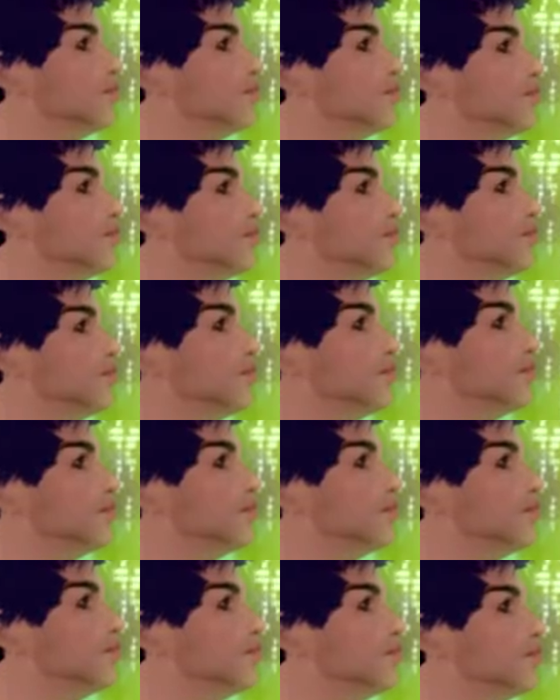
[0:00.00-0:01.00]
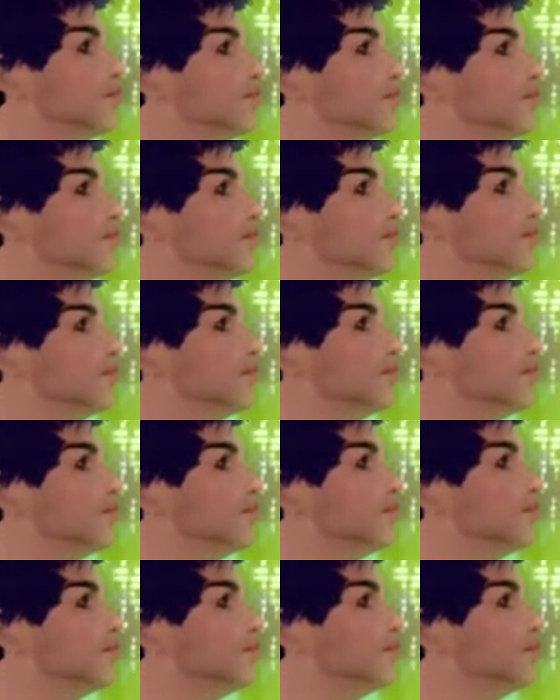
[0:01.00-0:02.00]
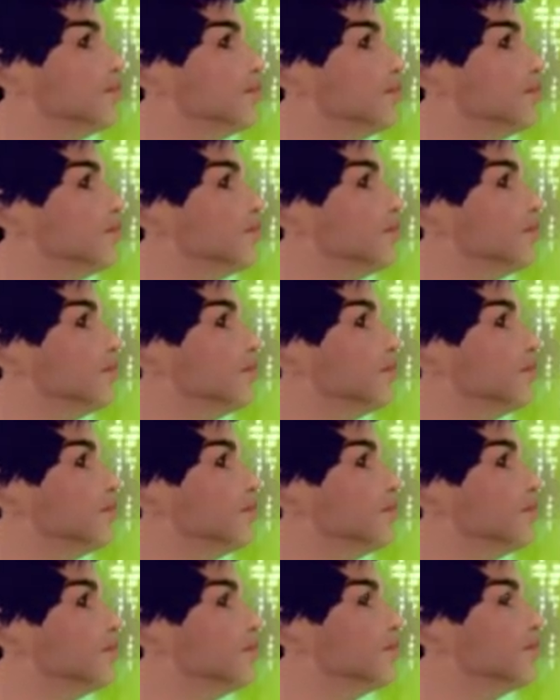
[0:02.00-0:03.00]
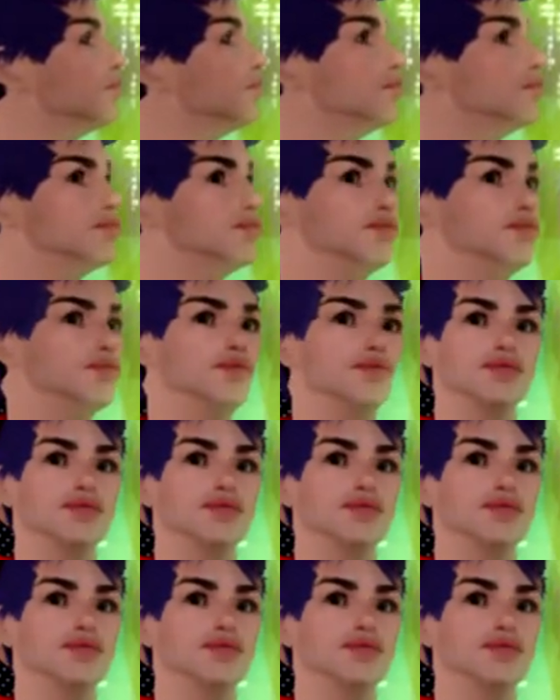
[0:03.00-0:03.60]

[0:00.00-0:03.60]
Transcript: [no speech]